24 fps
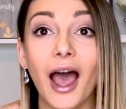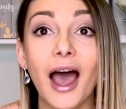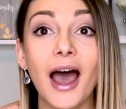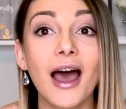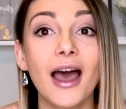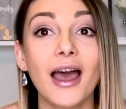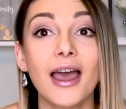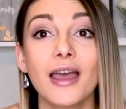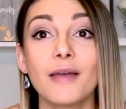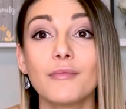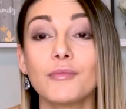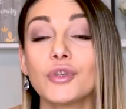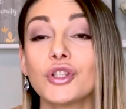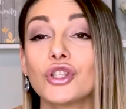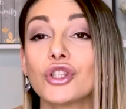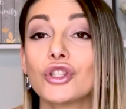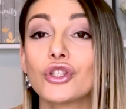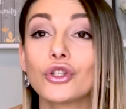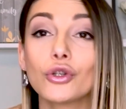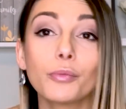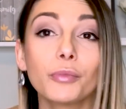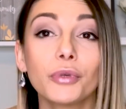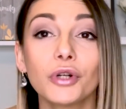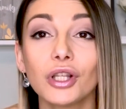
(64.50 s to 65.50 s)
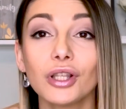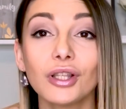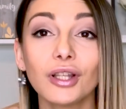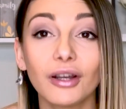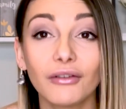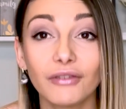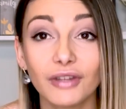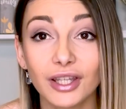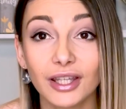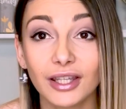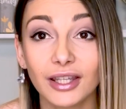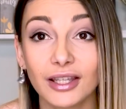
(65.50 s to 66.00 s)
I'm super
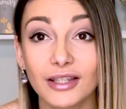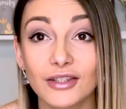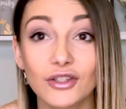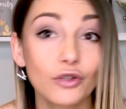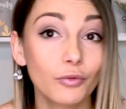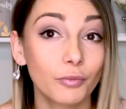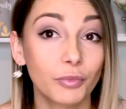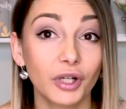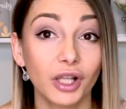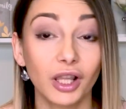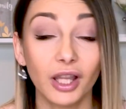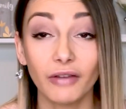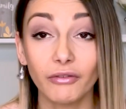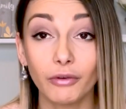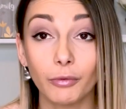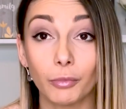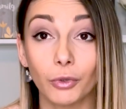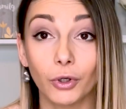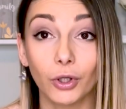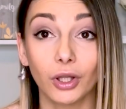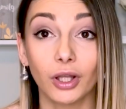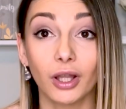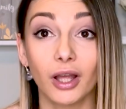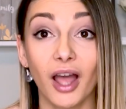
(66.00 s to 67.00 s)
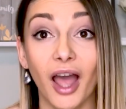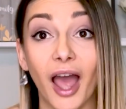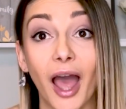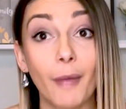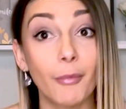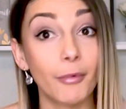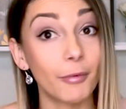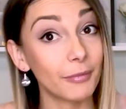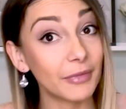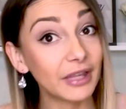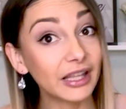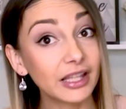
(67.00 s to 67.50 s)
loving and super lovable,
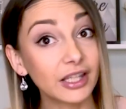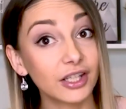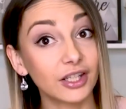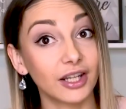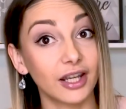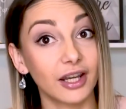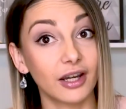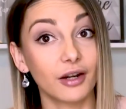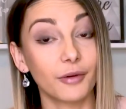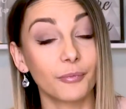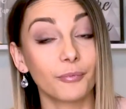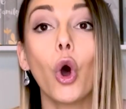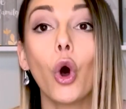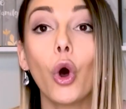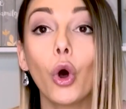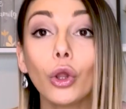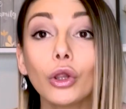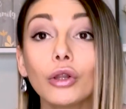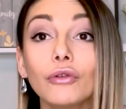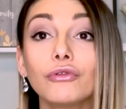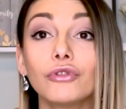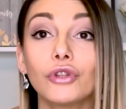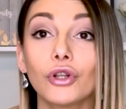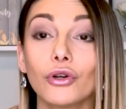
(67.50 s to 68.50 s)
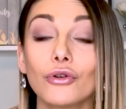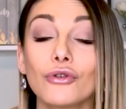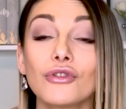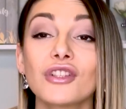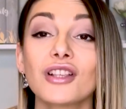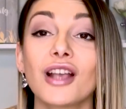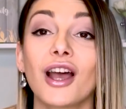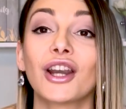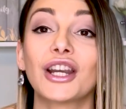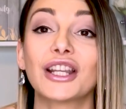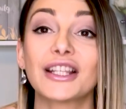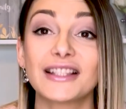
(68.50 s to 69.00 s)
I'm a millionaire. All of those
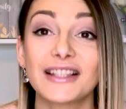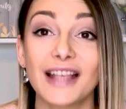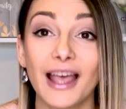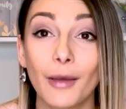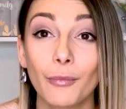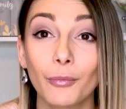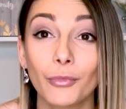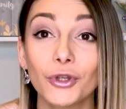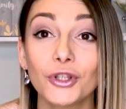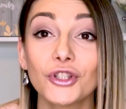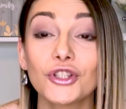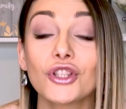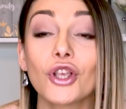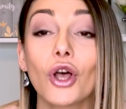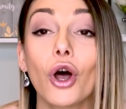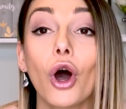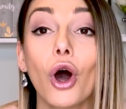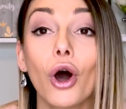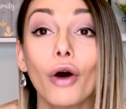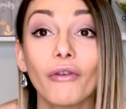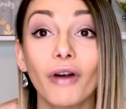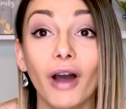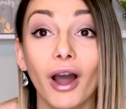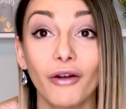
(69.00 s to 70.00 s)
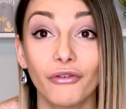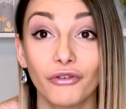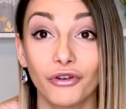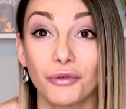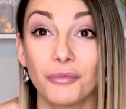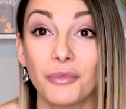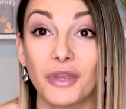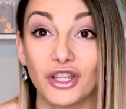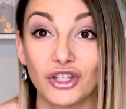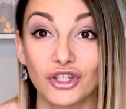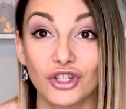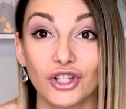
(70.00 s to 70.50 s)
are examples of
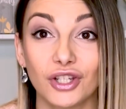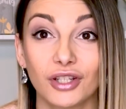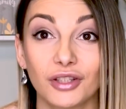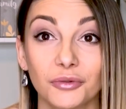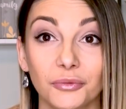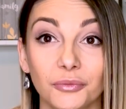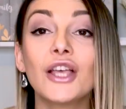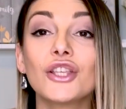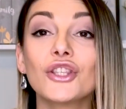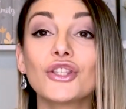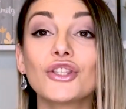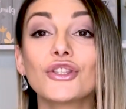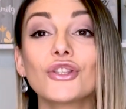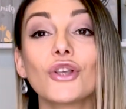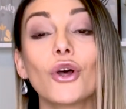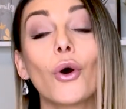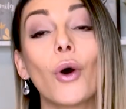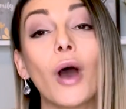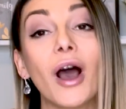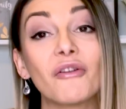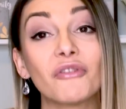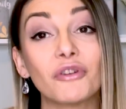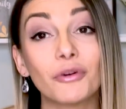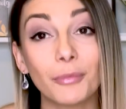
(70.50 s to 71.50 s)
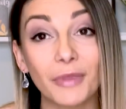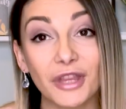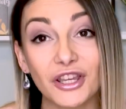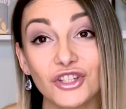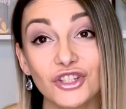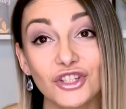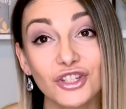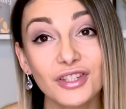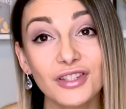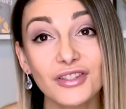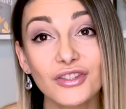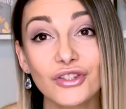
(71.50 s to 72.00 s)
affirmation. So
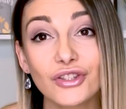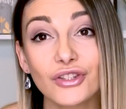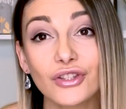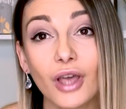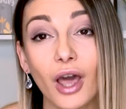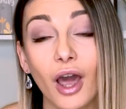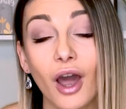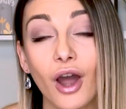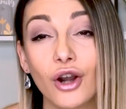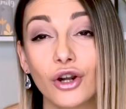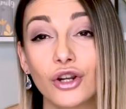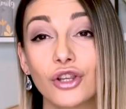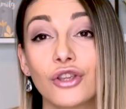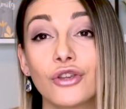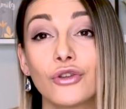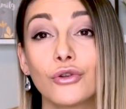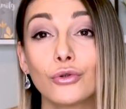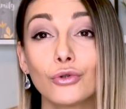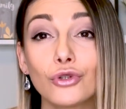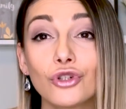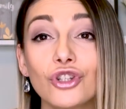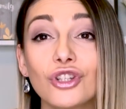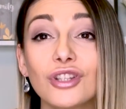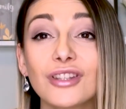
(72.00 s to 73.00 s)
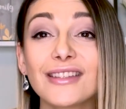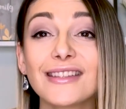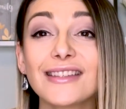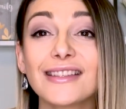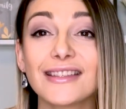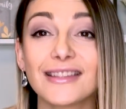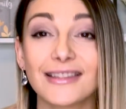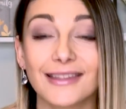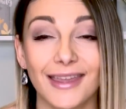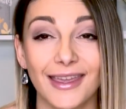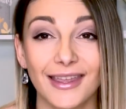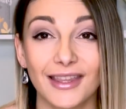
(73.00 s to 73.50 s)
affirmations are usually
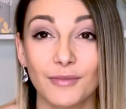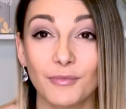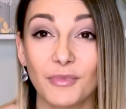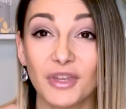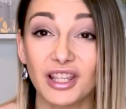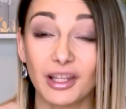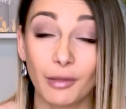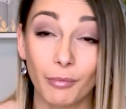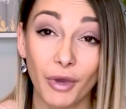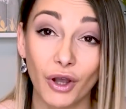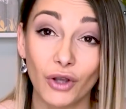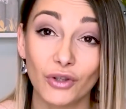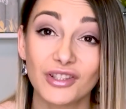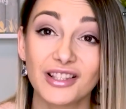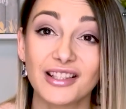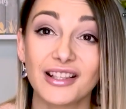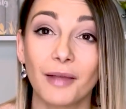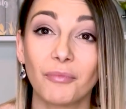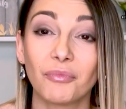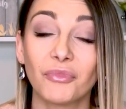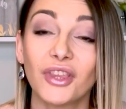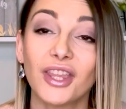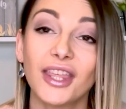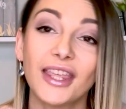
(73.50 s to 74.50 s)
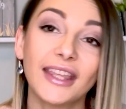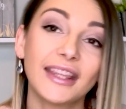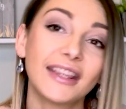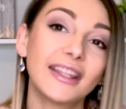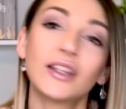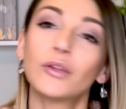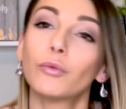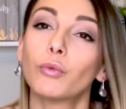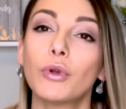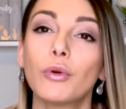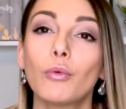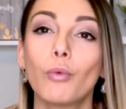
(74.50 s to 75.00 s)
statements about something
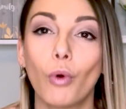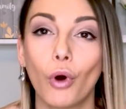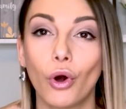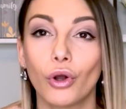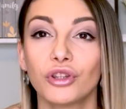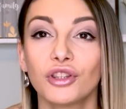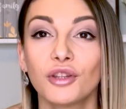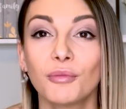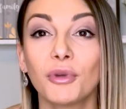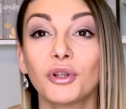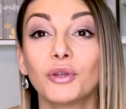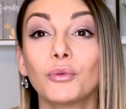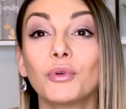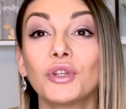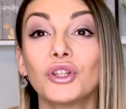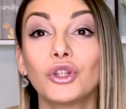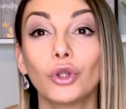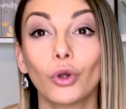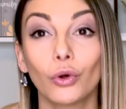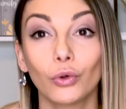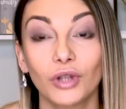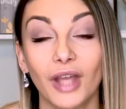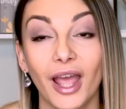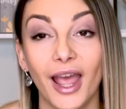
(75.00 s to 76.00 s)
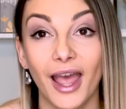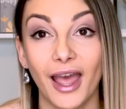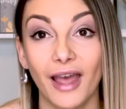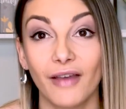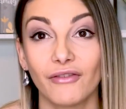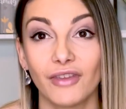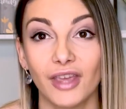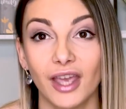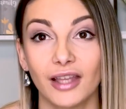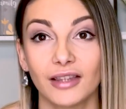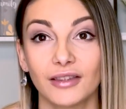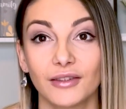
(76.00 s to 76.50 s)
that we want but we don't have
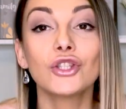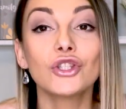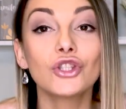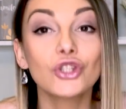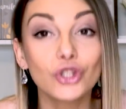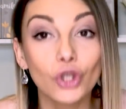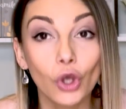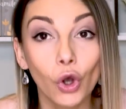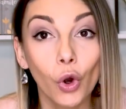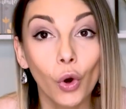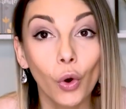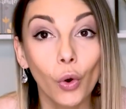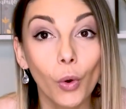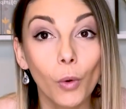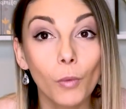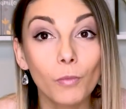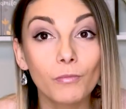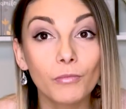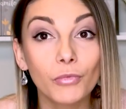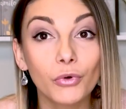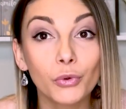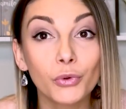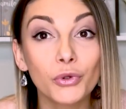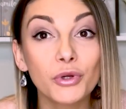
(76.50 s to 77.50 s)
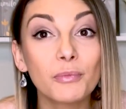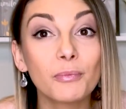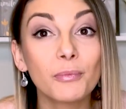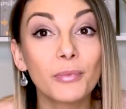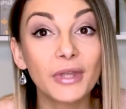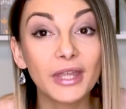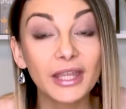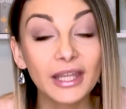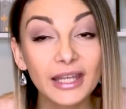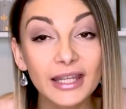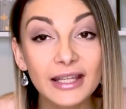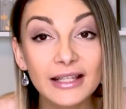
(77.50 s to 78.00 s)
yet. So
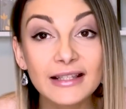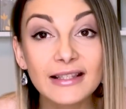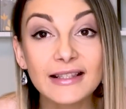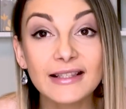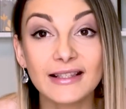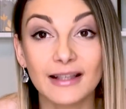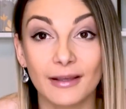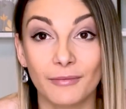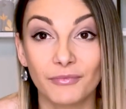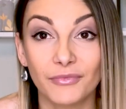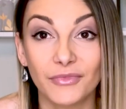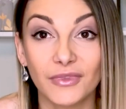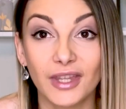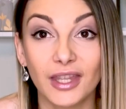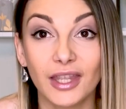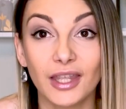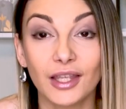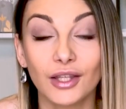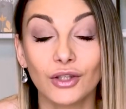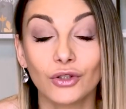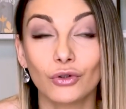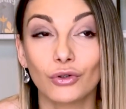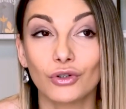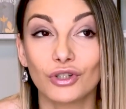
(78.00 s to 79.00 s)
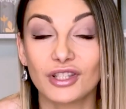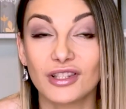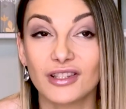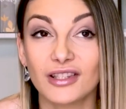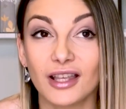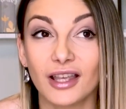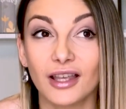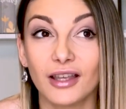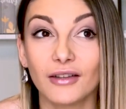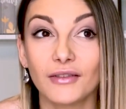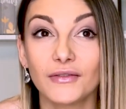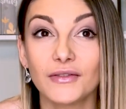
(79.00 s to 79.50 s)
repeating something to
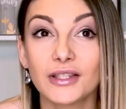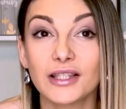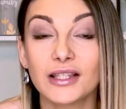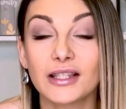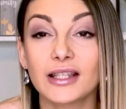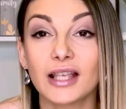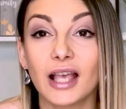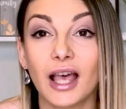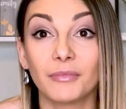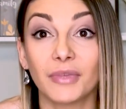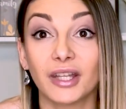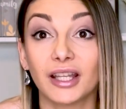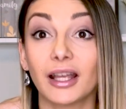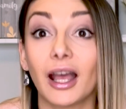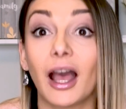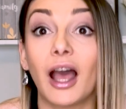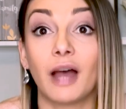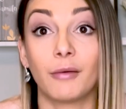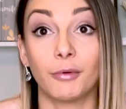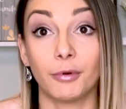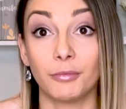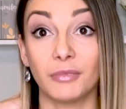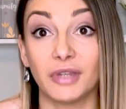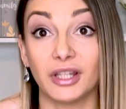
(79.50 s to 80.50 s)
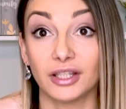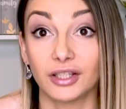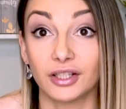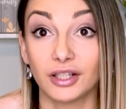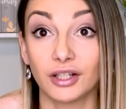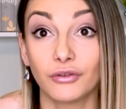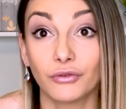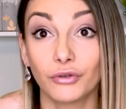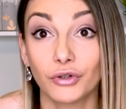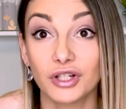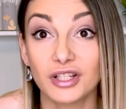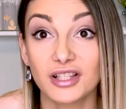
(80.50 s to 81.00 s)
ourselves, like I'm a
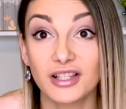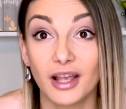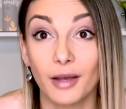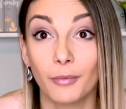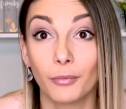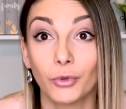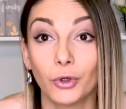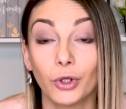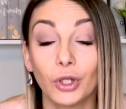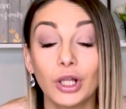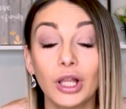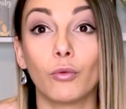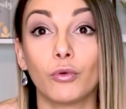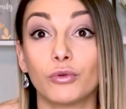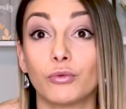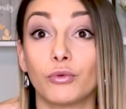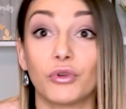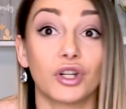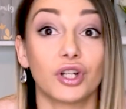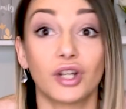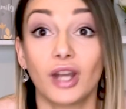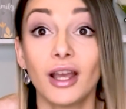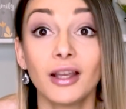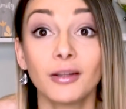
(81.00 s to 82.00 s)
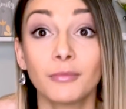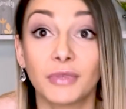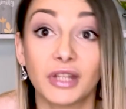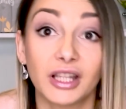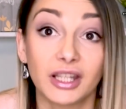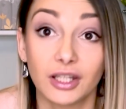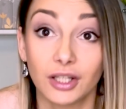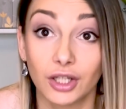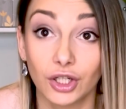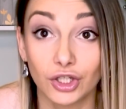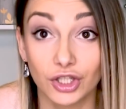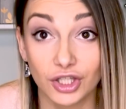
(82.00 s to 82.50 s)
millionaire for example, when we are not
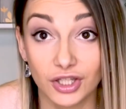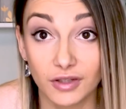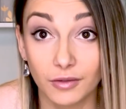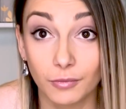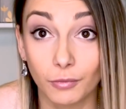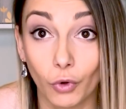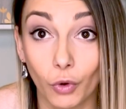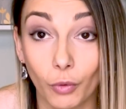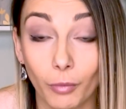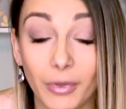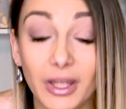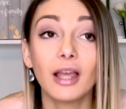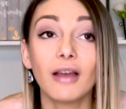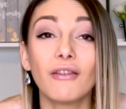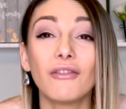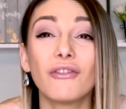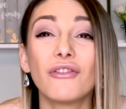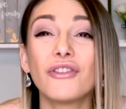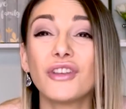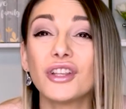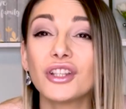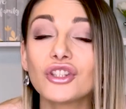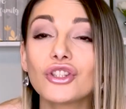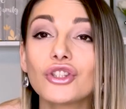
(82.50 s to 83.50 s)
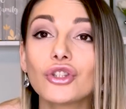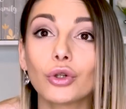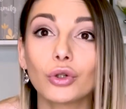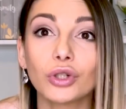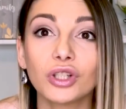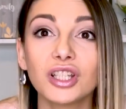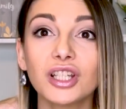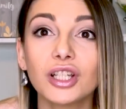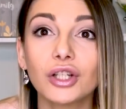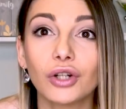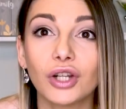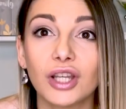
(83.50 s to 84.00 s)
millionaires at the moment, feels
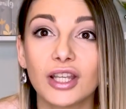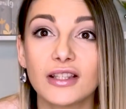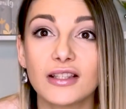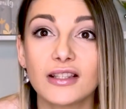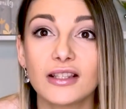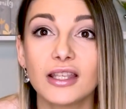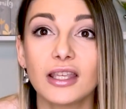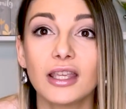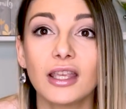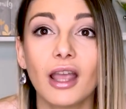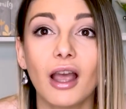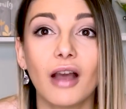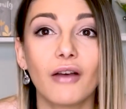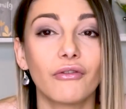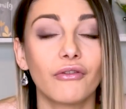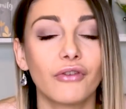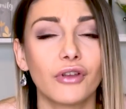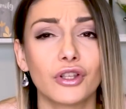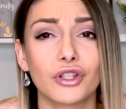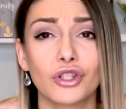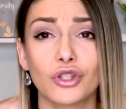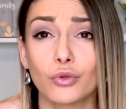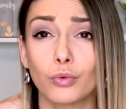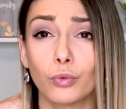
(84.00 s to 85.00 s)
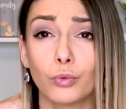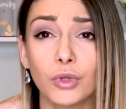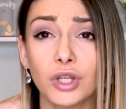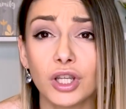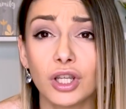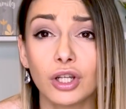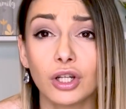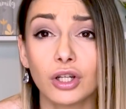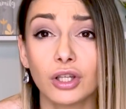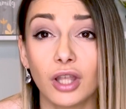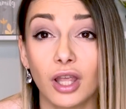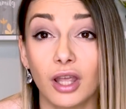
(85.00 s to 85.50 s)
totally crazy, feels
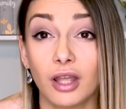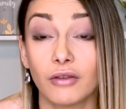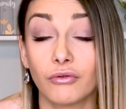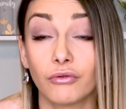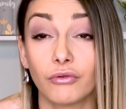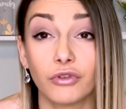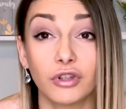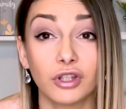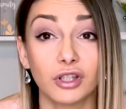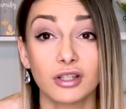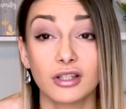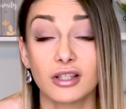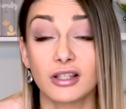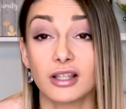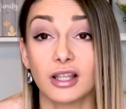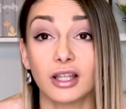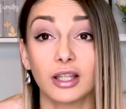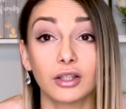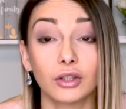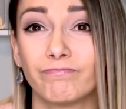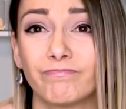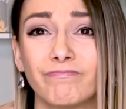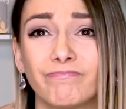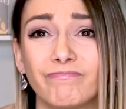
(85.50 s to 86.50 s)
weird, and feels like,